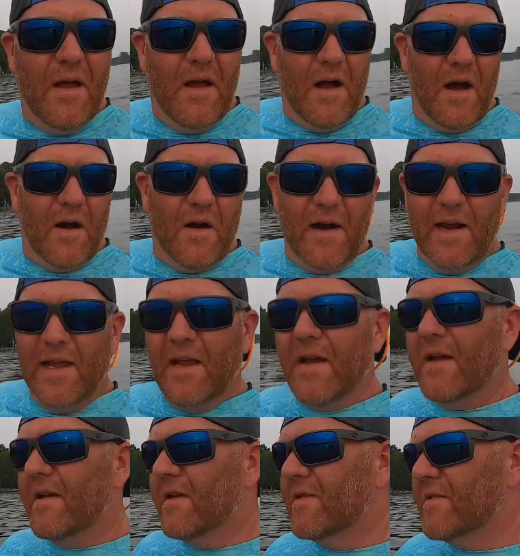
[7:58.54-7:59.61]
Alrighty,
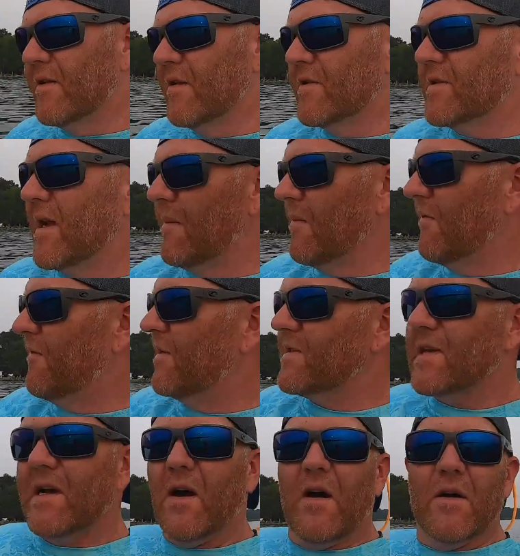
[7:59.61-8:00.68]
so there's a couple fish
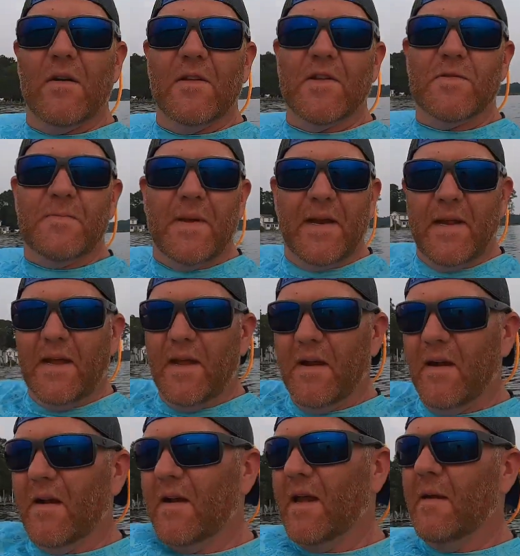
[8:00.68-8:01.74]
I caught on the spinning
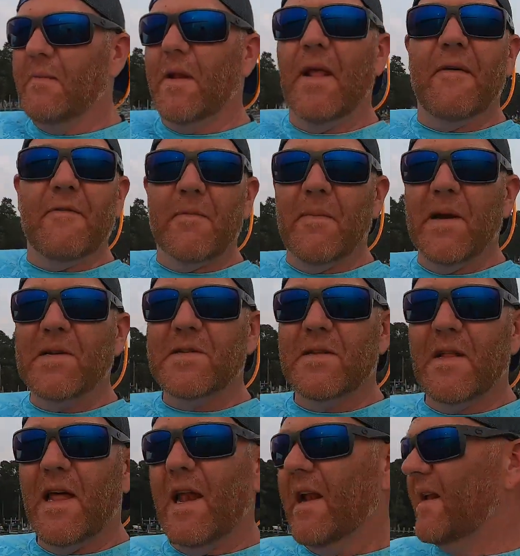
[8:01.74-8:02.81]
gear. Gave me the
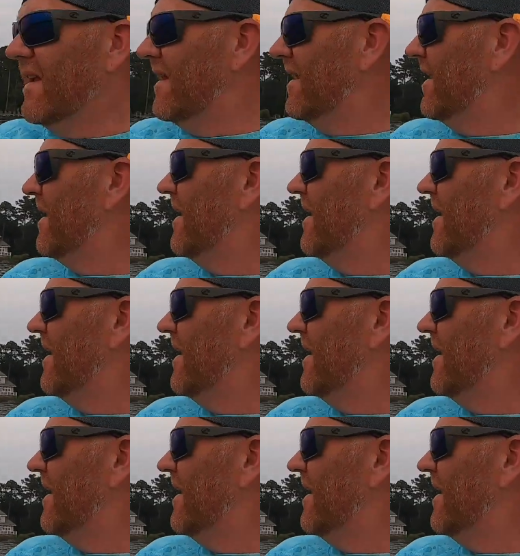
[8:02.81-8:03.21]
information that I needed.